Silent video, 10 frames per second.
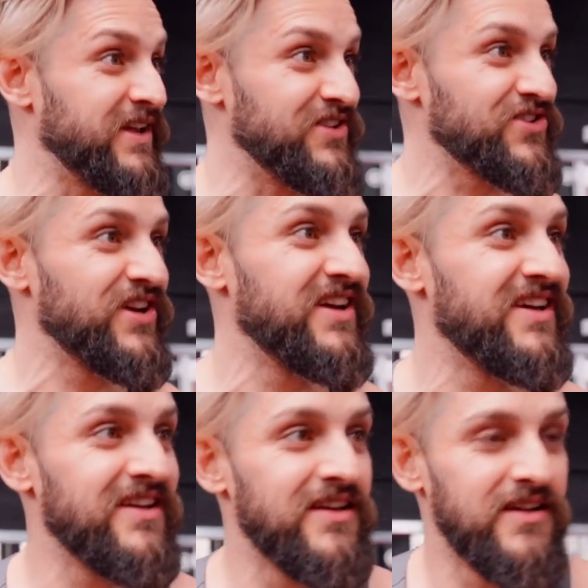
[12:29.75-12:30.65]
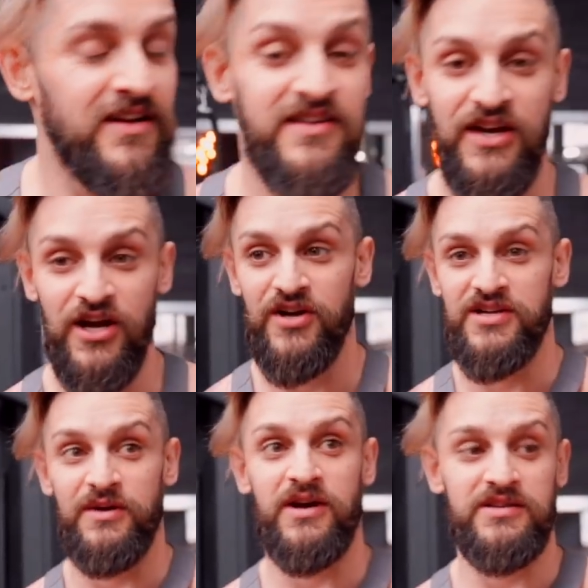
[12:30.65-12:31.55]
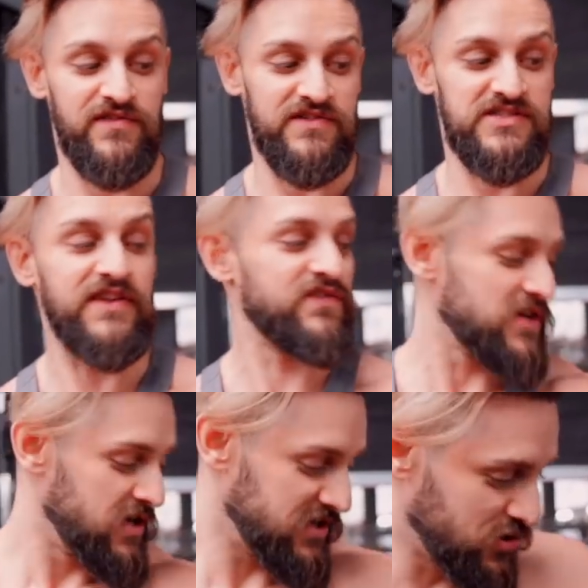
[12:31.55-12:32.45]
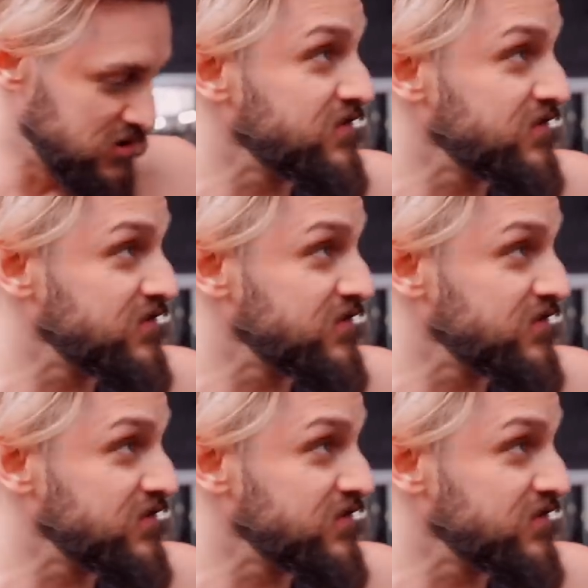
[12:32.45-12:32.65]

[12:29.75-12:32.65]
an inch? Yeah. There you go, there we go, difference, difference. Let's do the